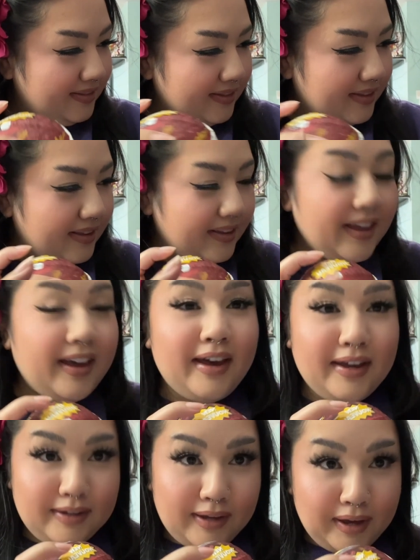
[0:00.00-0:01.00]
I
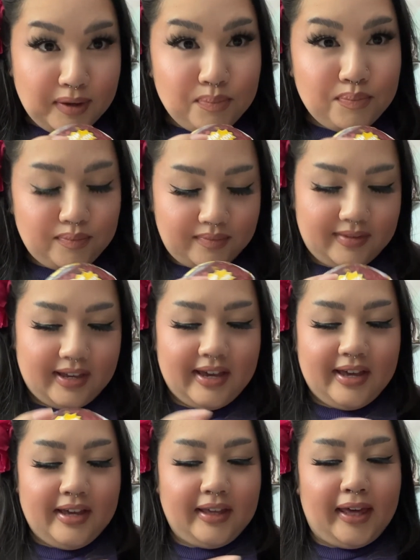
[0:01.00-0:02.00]
got
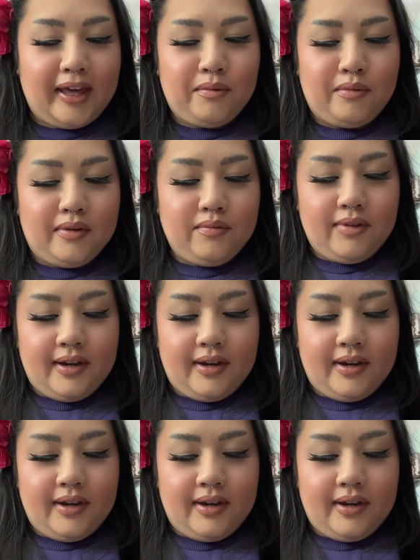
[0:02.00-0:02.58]
one rare,